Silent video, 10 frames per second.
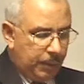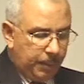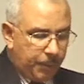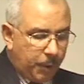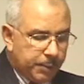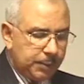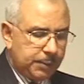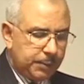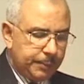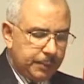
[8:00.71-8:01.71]
a
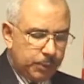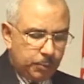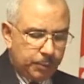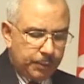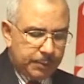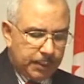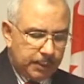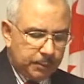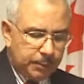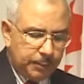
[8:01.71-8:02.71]
process that would
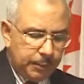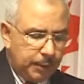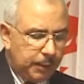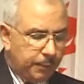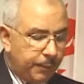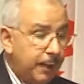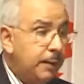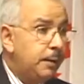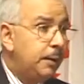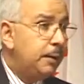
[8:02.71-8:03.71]
result in
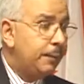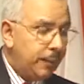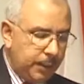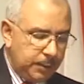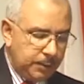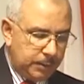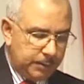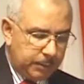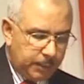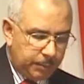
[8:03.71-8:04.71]
rendering the financial
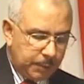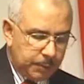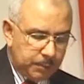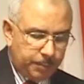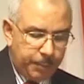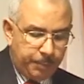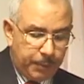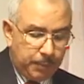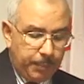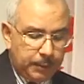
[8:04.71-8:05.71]
statements
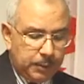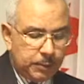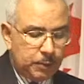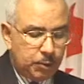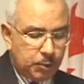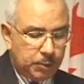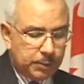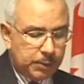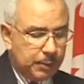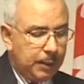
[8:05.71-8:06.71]
prepared by the
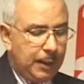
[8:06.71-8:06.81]
institutions